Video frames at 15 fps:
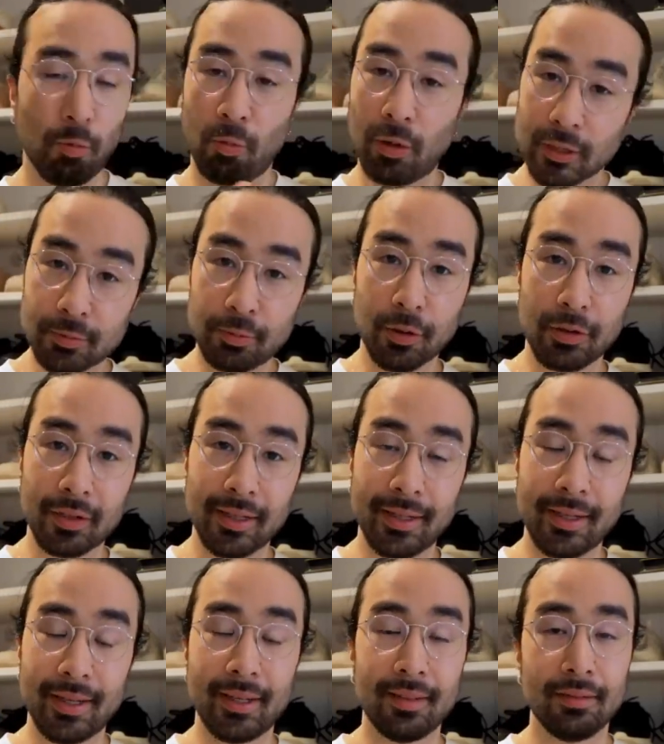Once broken
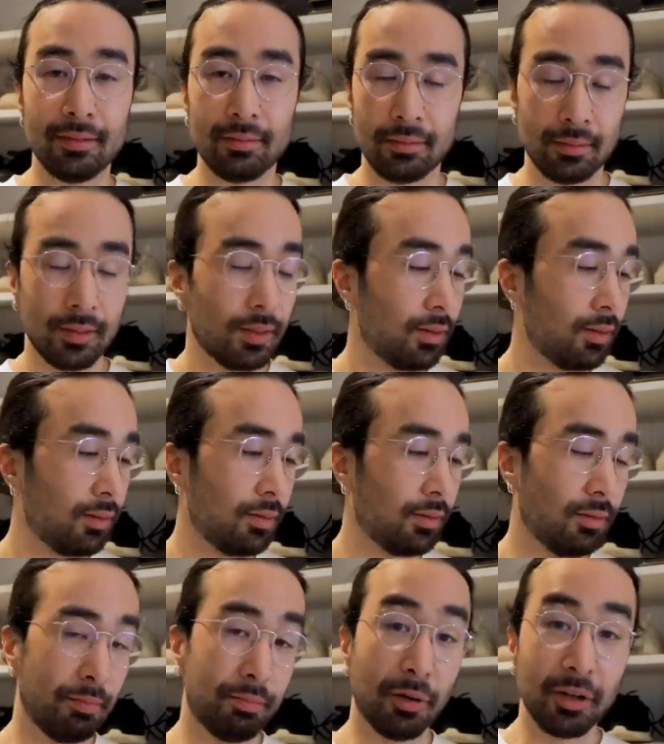and in,
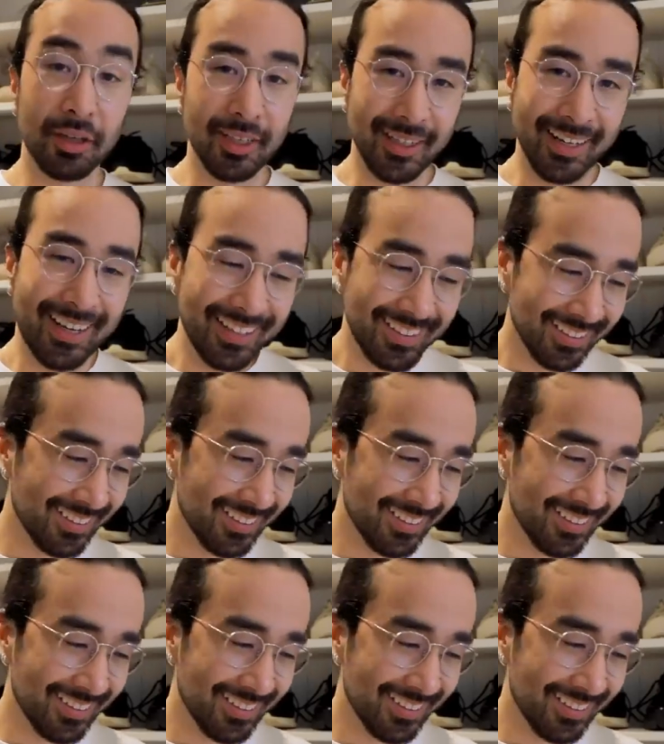broken in.